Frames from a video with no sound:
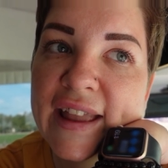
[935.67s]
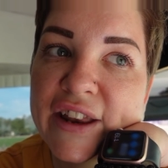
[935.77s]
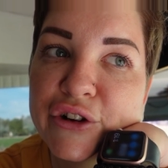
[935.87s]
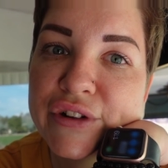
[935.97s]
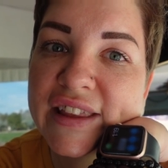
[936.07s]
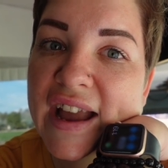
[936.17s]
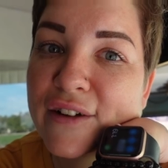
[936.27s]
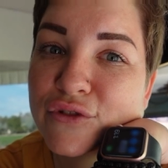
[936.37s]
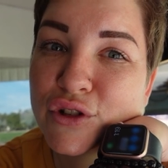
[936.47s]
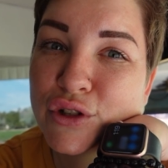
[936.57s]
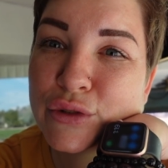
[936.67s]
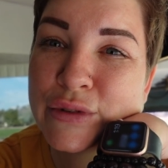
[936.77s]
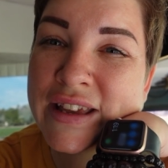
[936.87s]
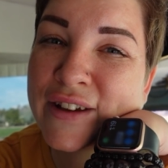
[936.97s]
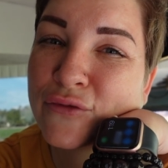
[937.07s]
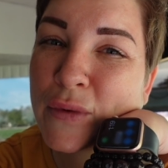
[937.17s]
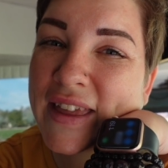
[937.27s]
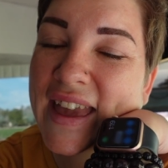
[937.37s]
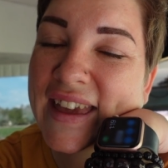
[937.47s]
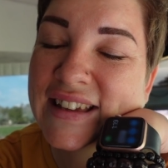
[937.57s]
later in the afternoon if we
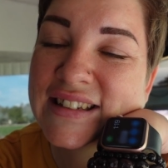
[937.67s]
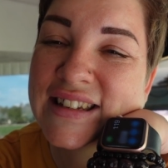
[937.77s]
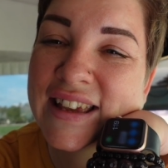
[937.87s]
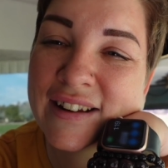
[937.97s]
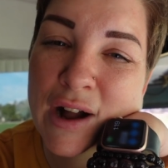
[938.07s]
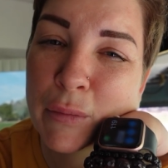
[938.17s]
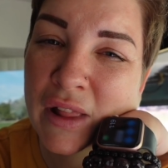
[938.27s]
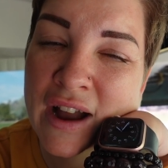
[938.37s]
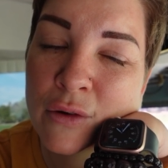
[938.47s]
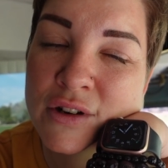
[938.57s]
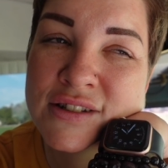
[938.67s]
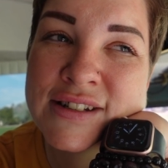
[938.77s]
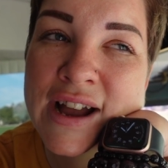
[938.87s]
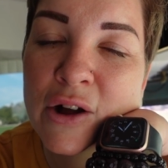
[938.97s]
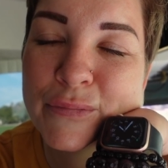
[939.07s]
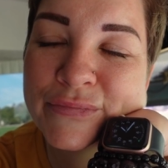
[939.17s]
can to get a couple hours down.